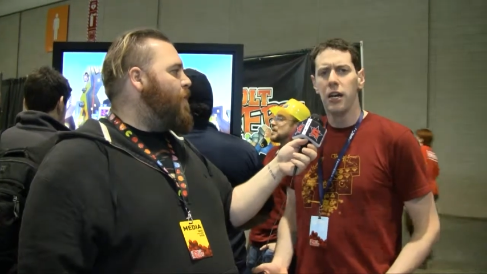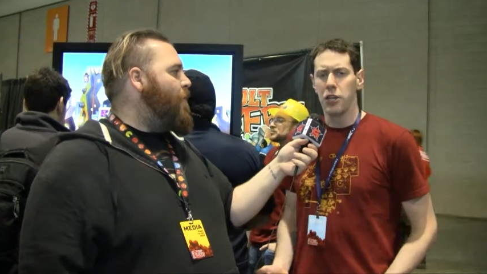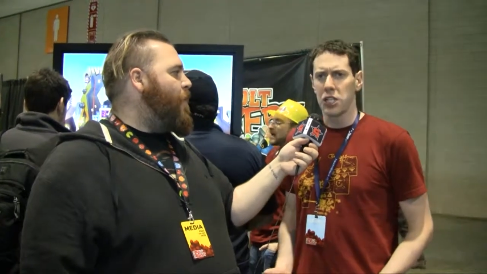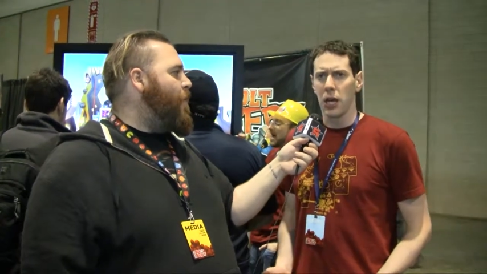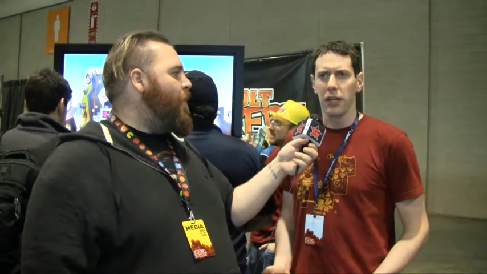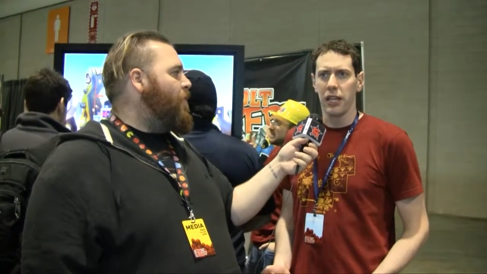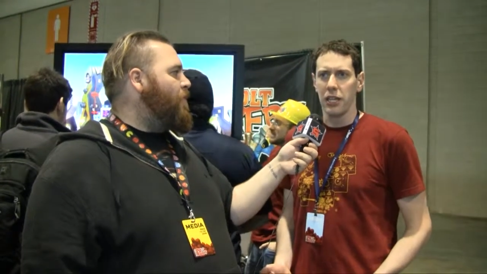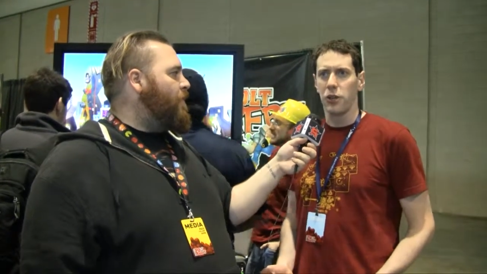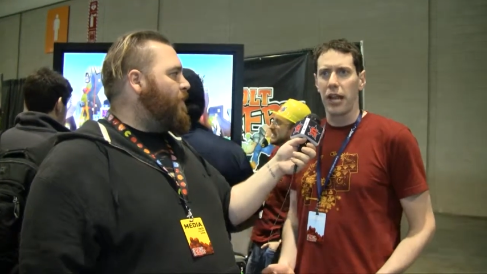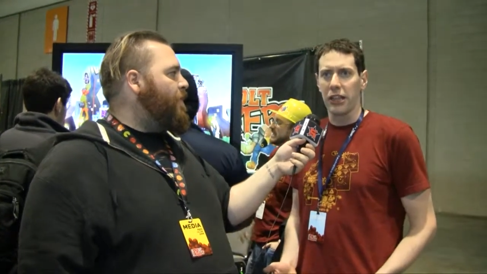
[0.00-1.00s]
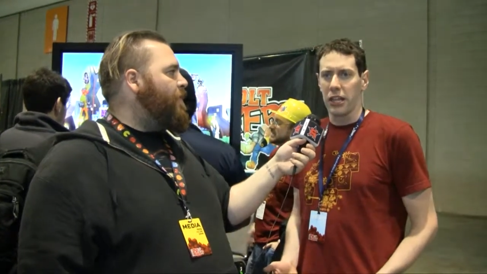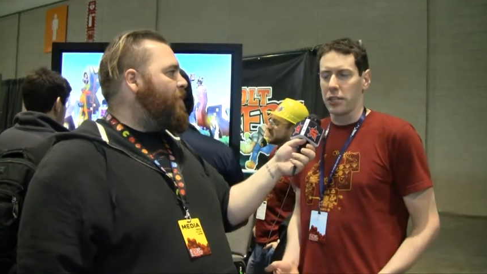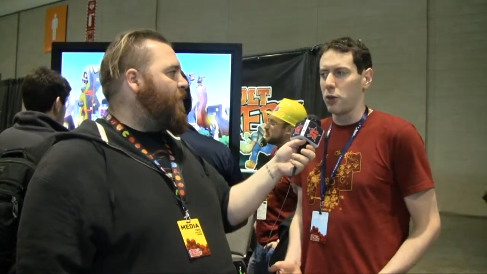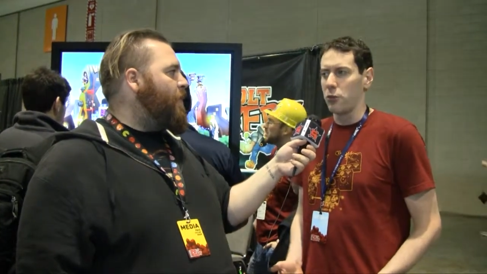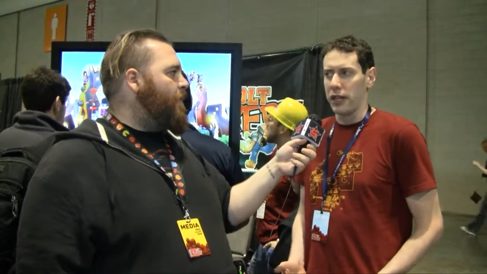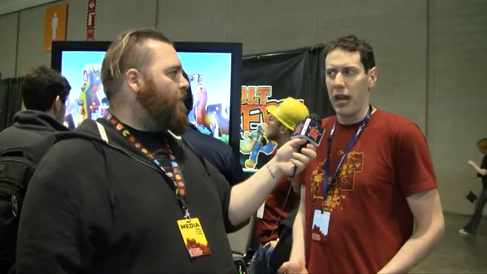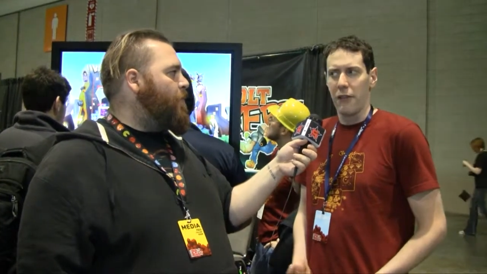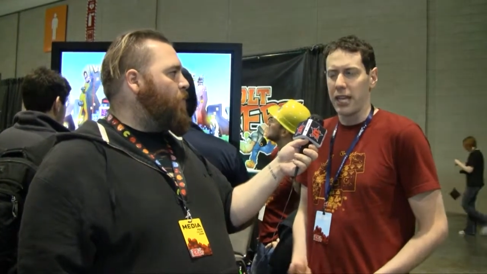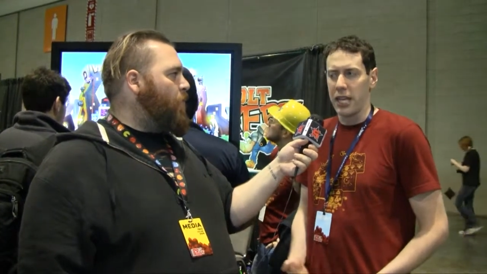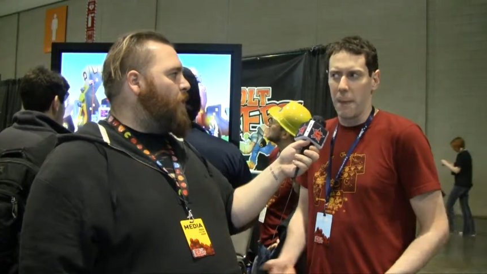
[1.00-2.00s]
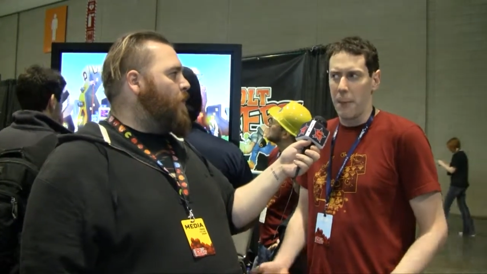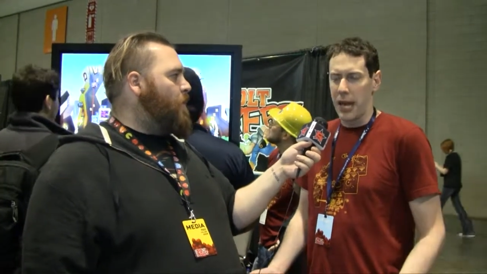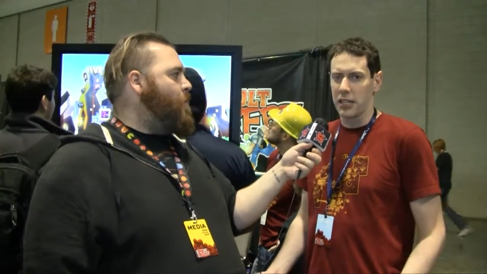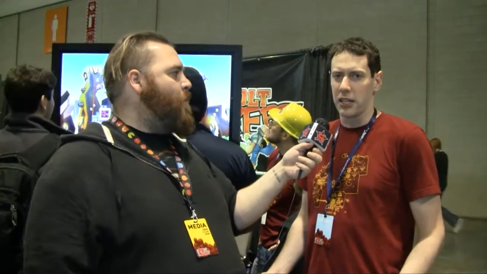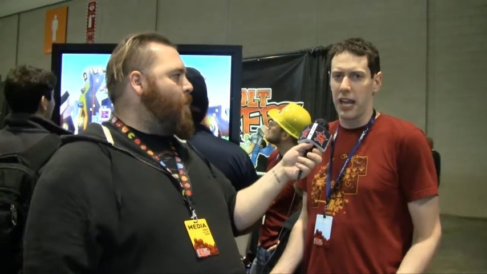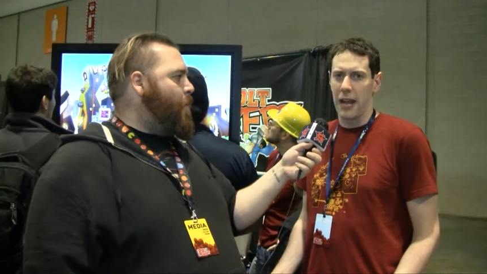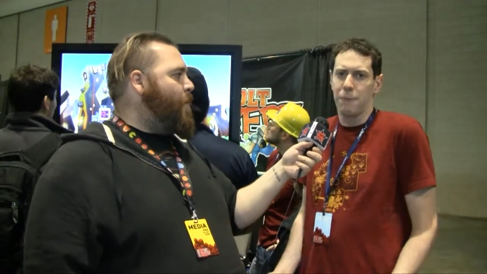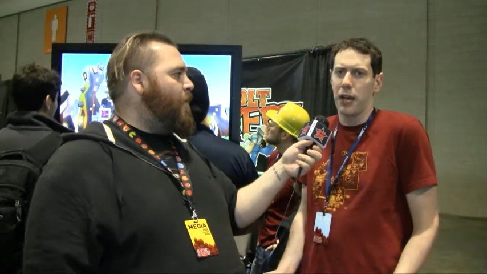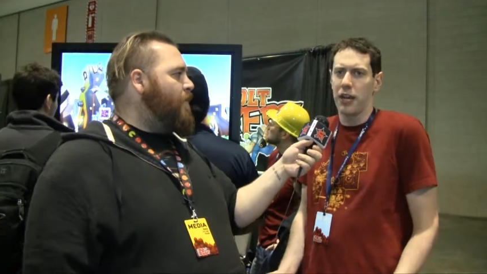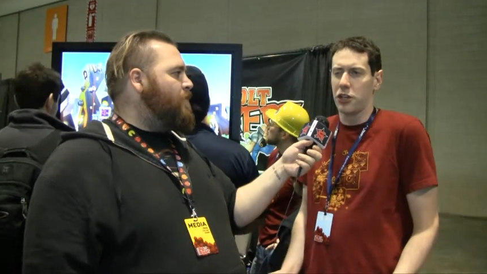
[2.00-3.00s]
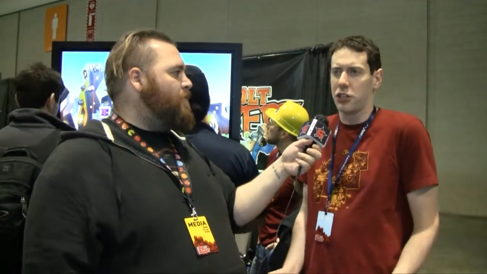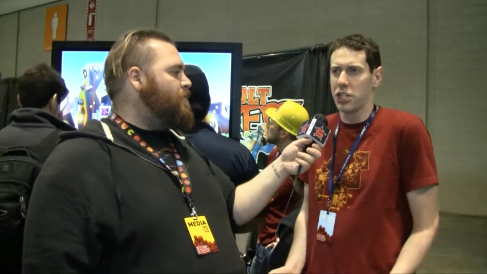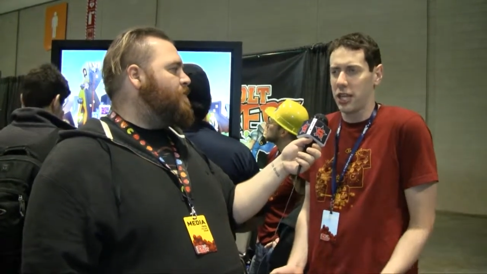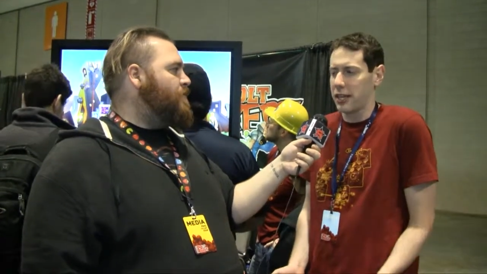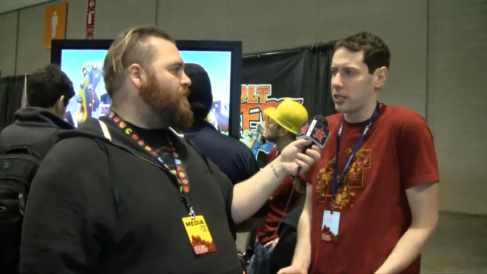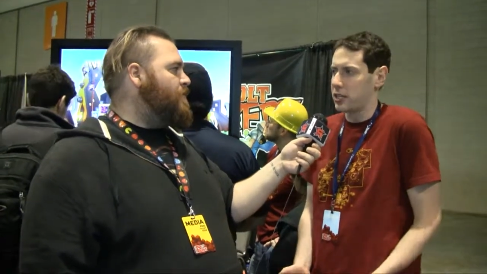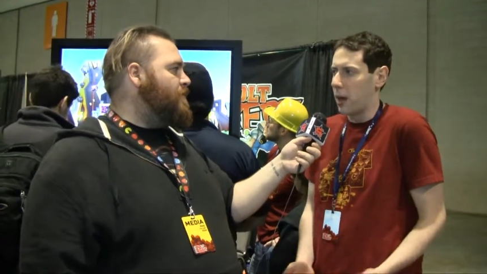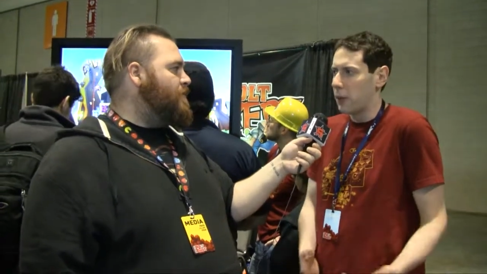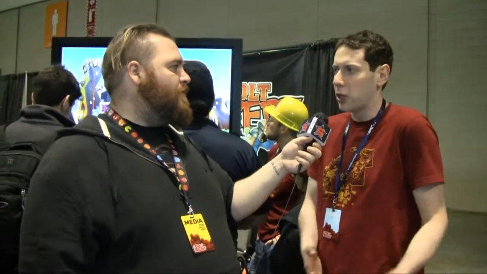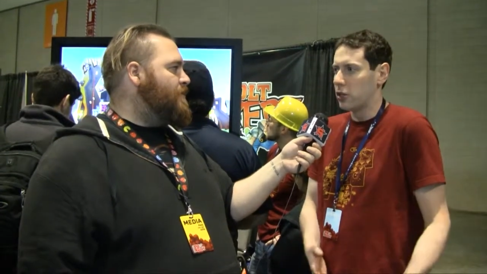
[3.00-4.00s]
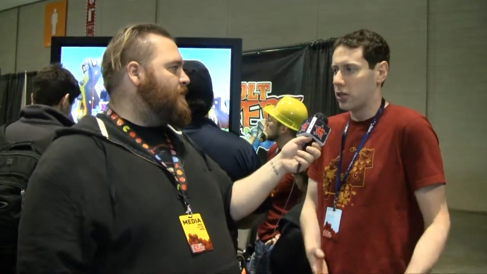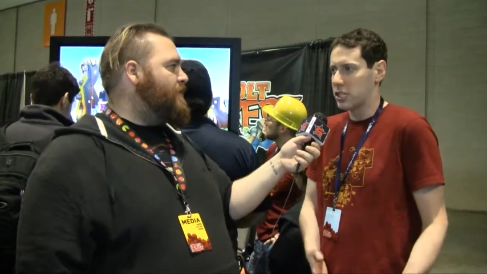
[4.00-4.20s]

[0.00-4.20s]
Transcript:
Speaker 1: There's something that you get that don't really have any impact on gameplay. They're just like a number or a